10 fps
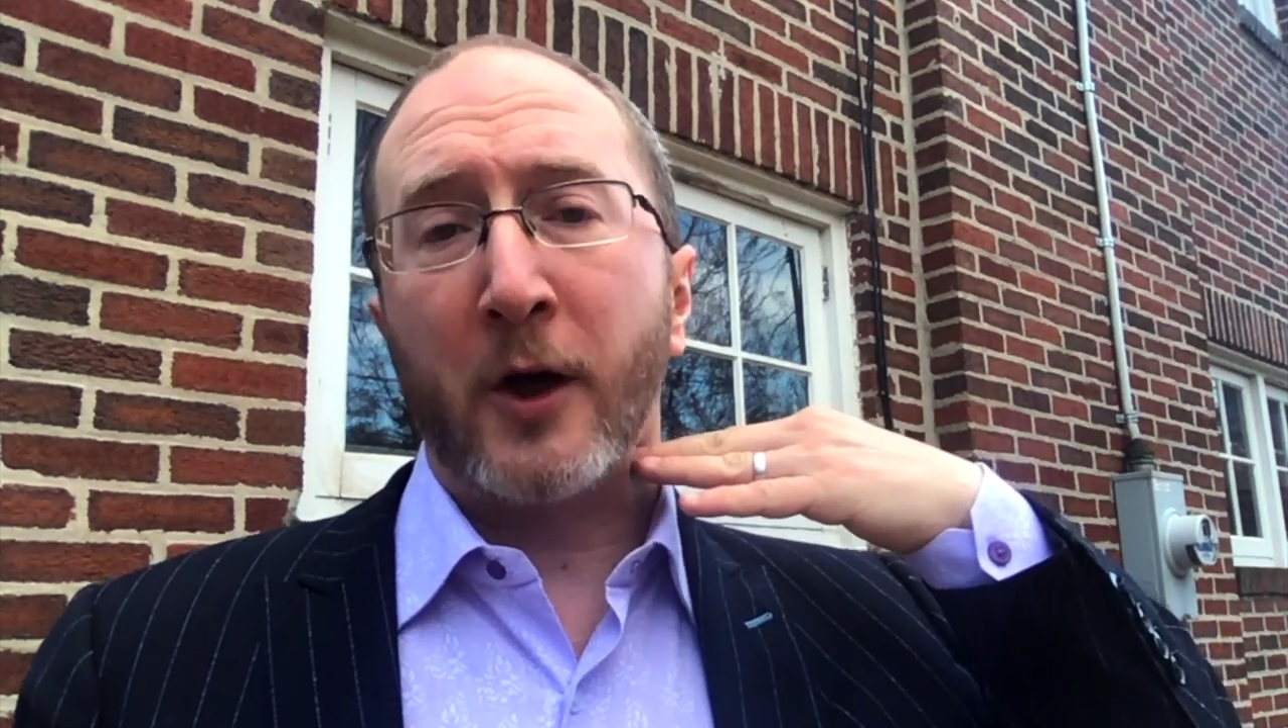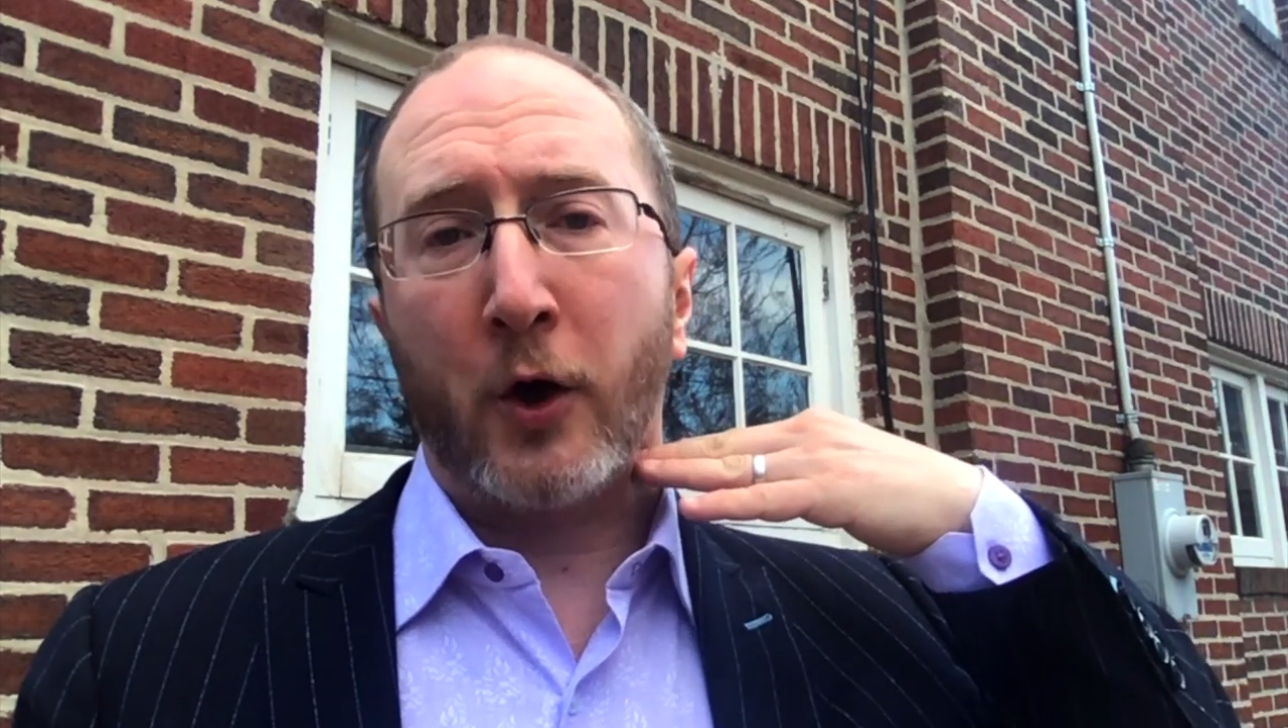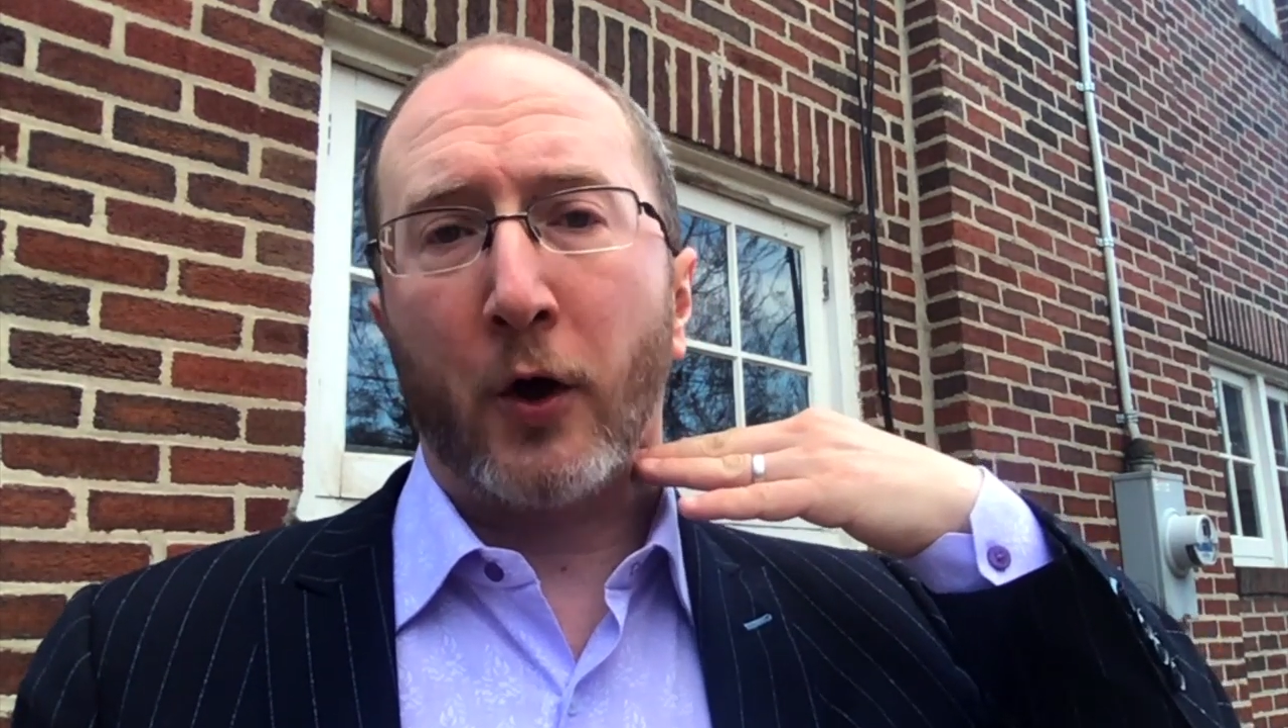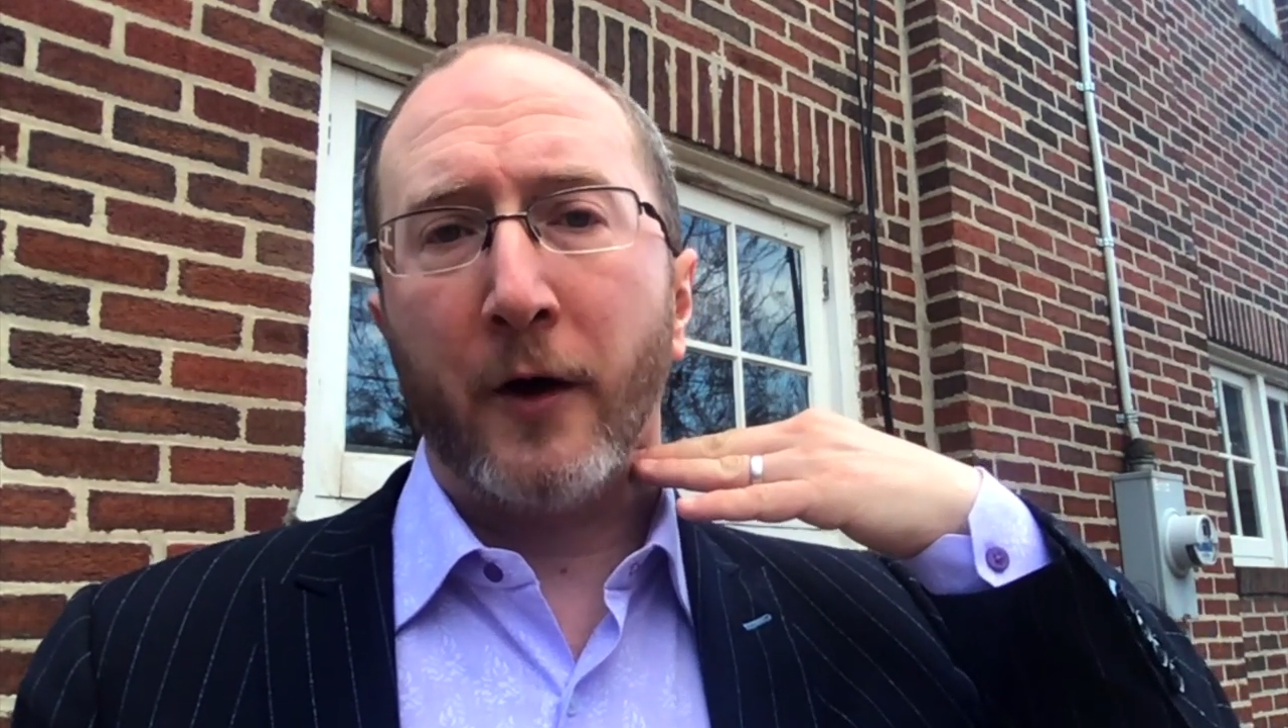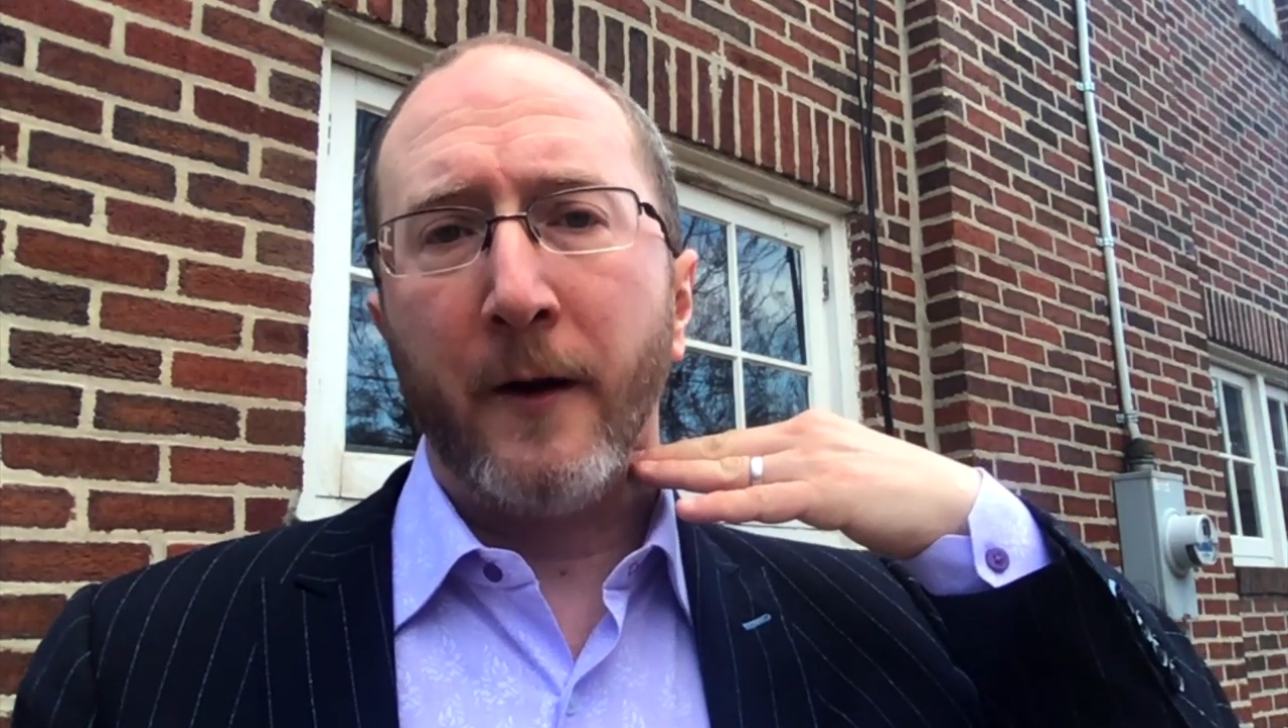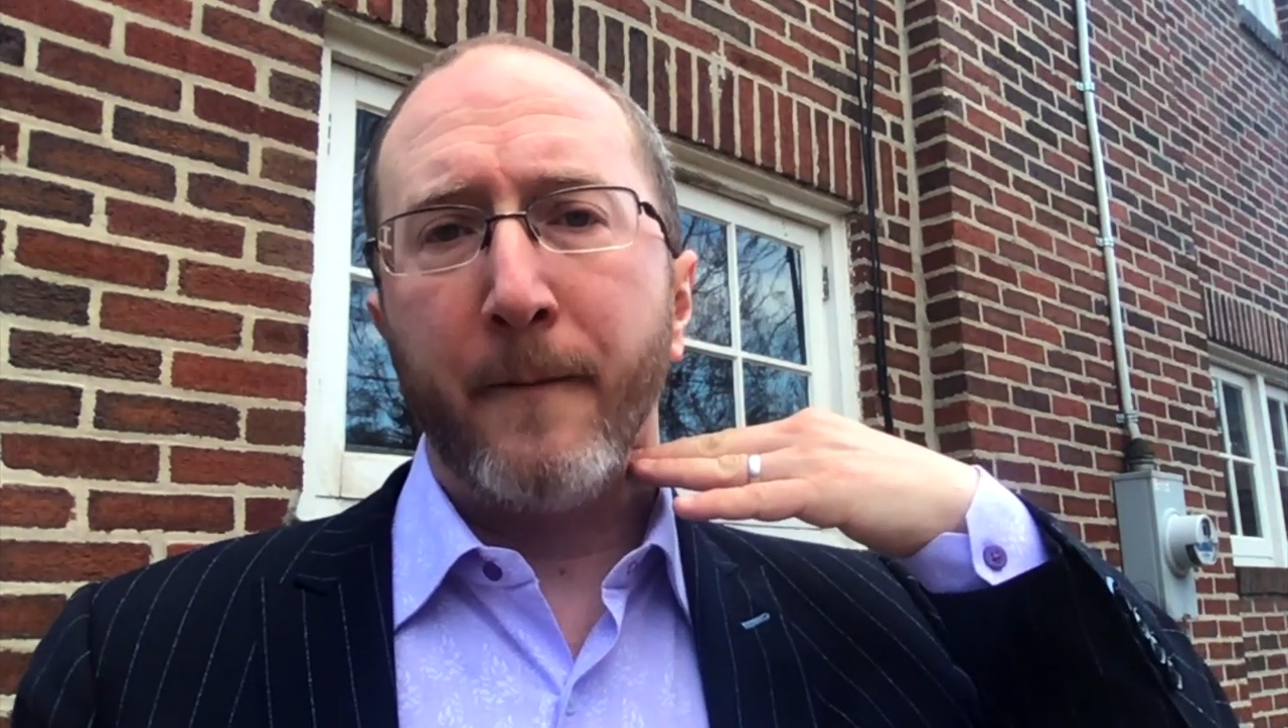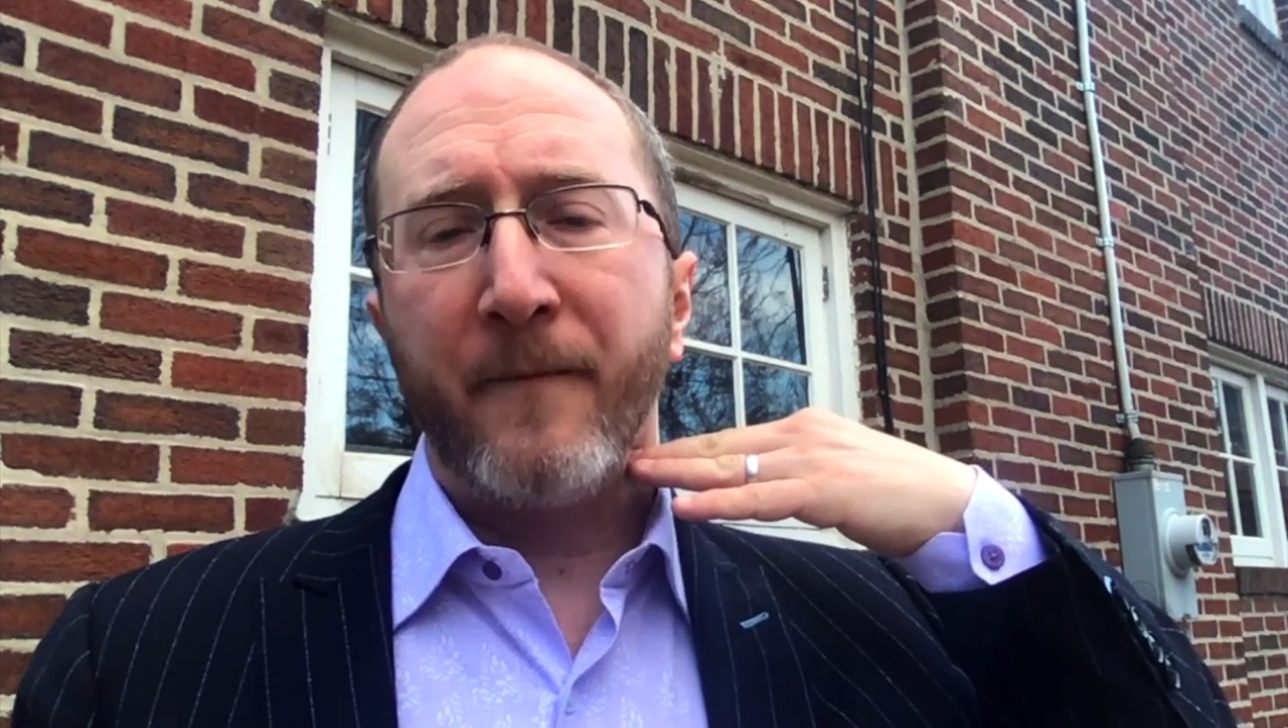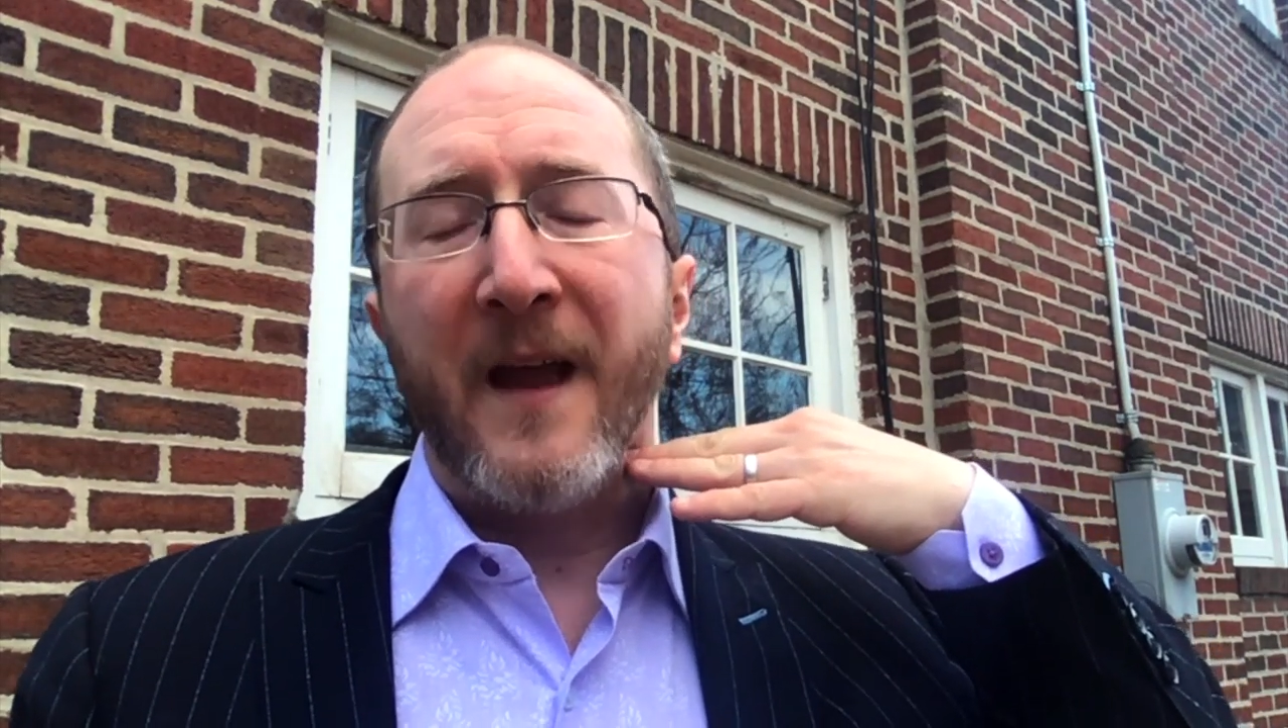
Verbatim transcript: occurred.